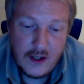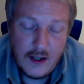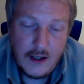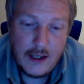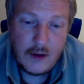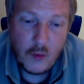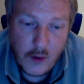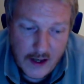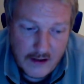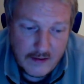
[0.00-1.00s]
like
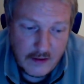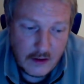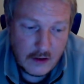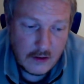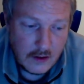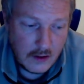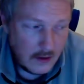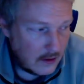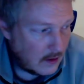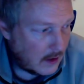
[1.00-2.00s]
weather,
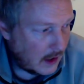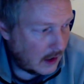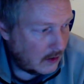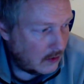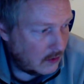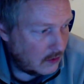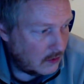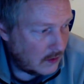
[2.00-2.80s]
how